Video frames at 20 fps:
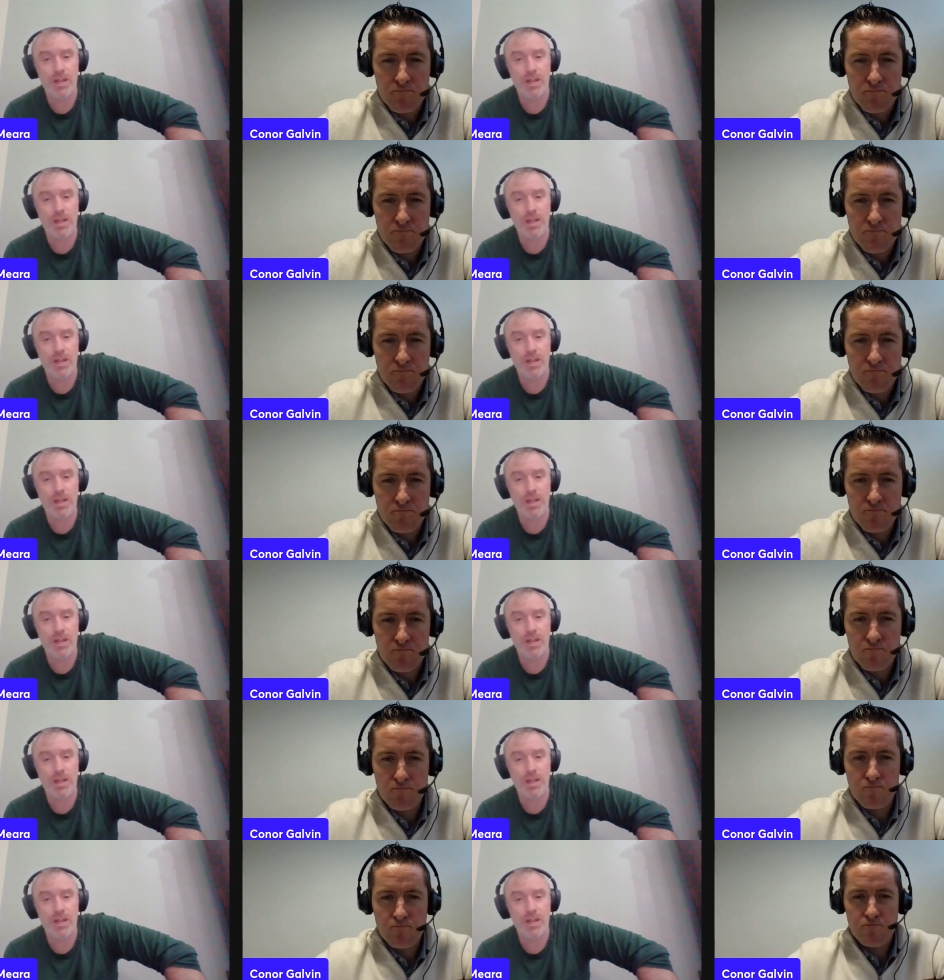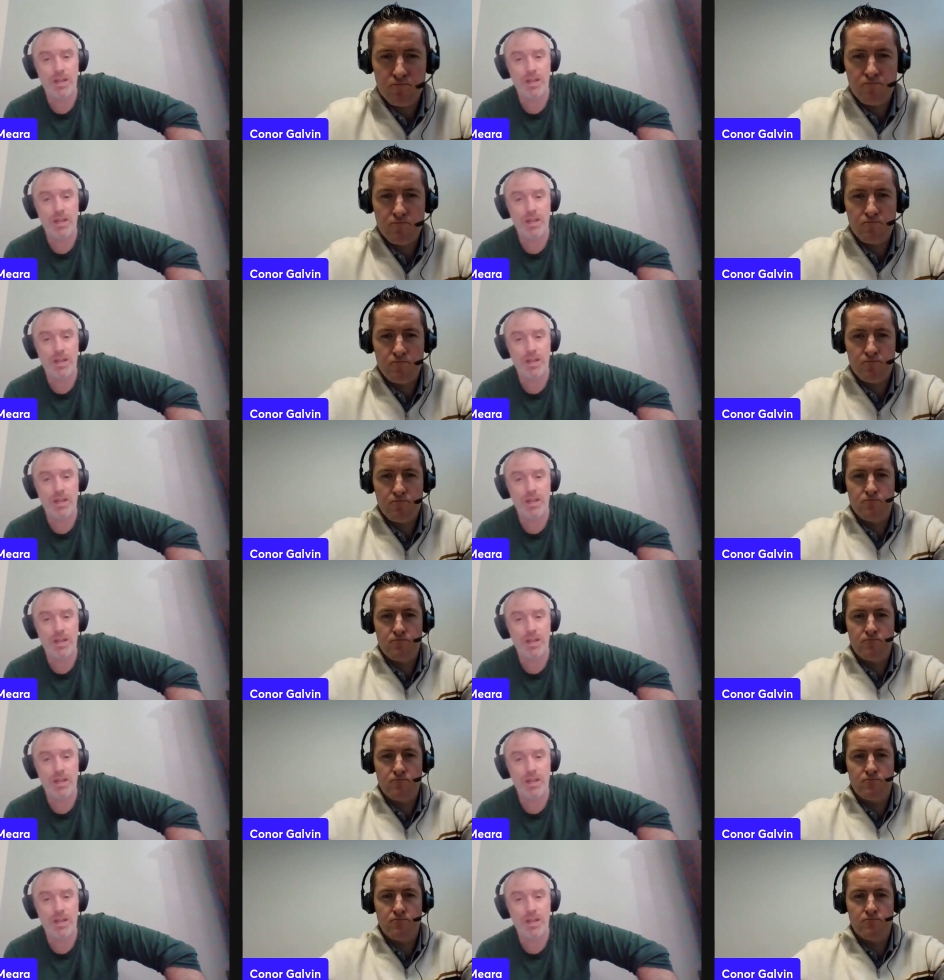
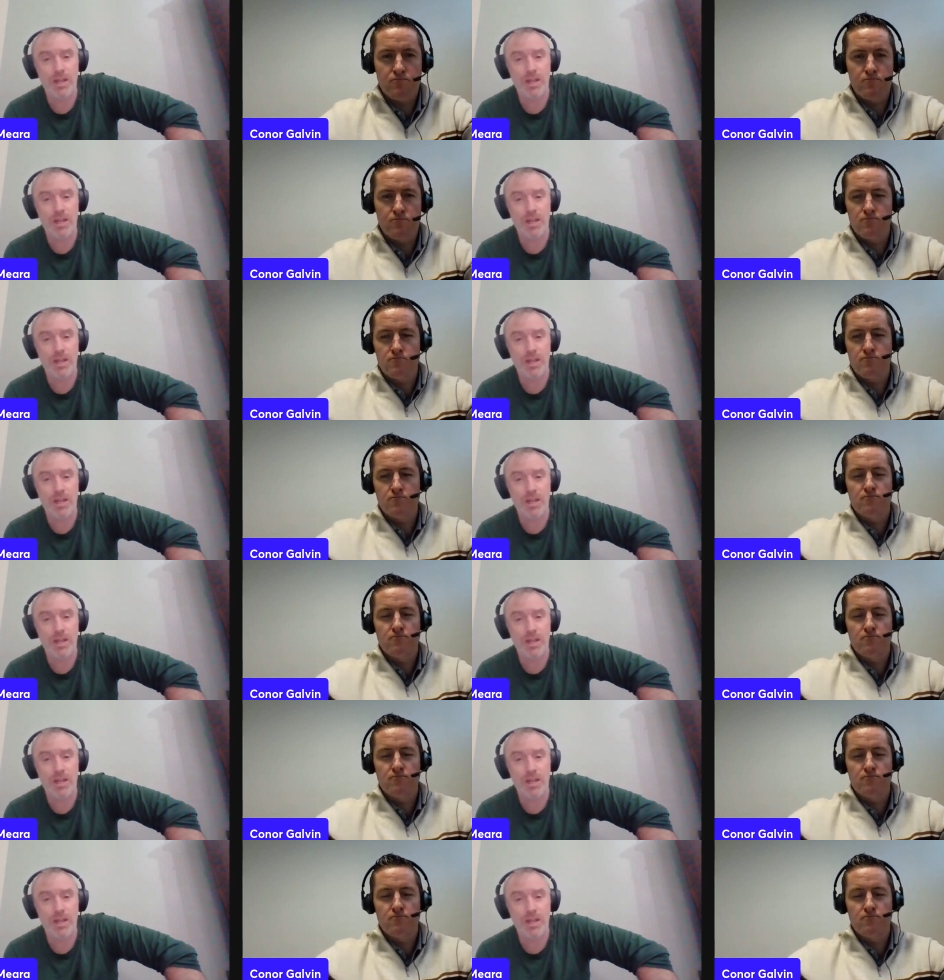Nobody speaks.